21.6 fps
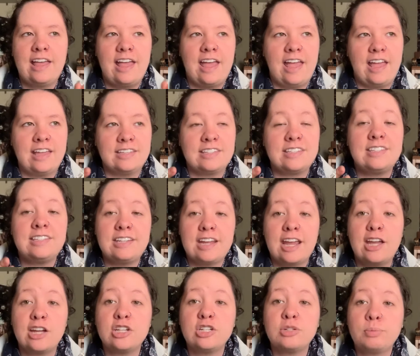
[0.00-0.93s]
a
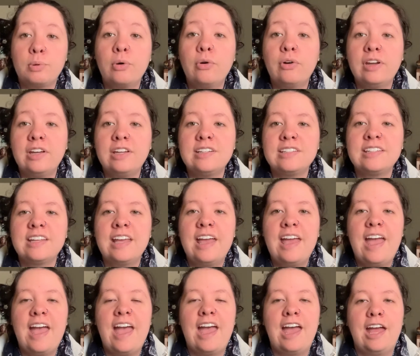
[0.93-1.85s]
standpoint
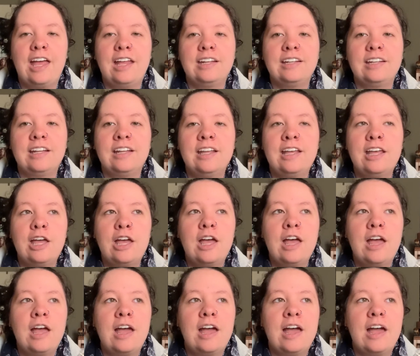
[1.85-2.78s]
and
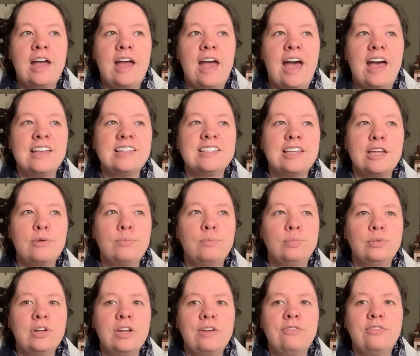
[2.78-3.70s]
as I
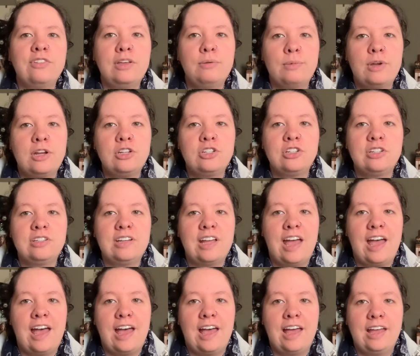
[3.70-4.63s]
briefly mentioned
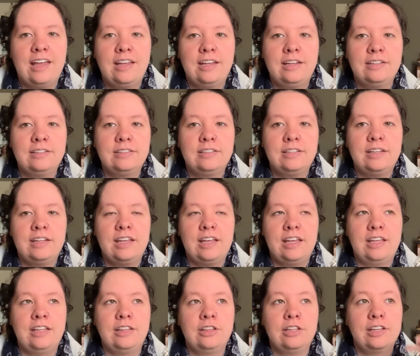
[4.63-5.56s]
at
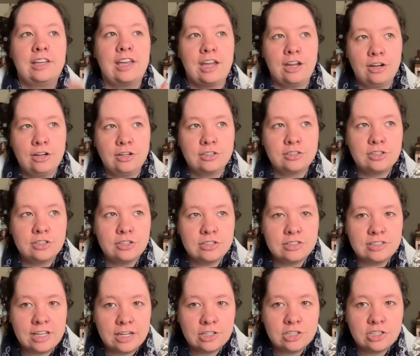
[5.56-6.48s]
in the character
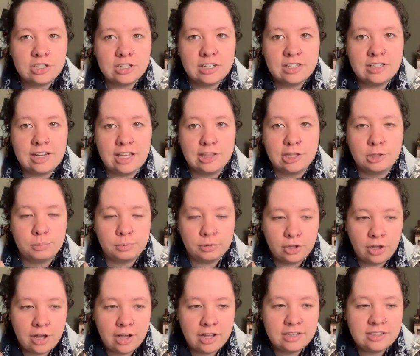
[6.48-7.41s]
section and the
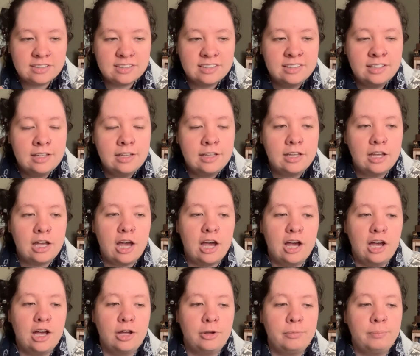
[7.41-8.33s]
plot.
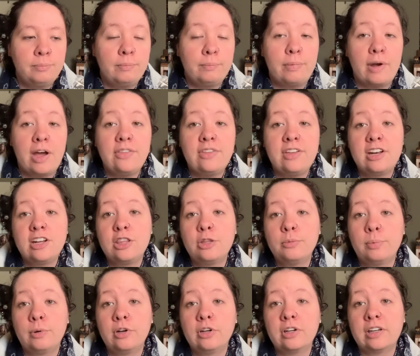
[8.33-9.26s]
Um, by the end of the
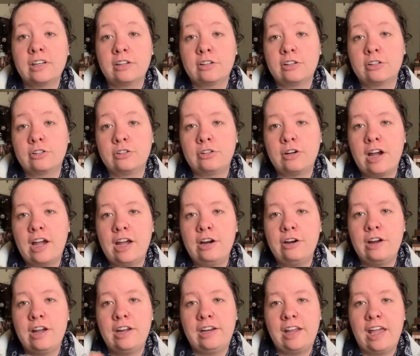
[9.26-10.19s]
book, Crier
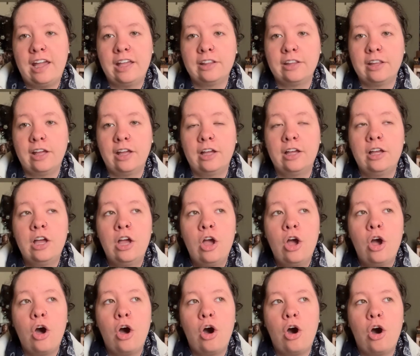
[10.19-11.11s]
and Ayla
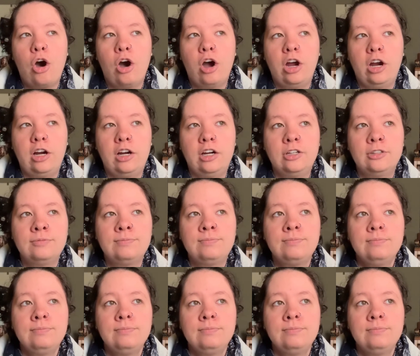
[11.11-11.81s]
are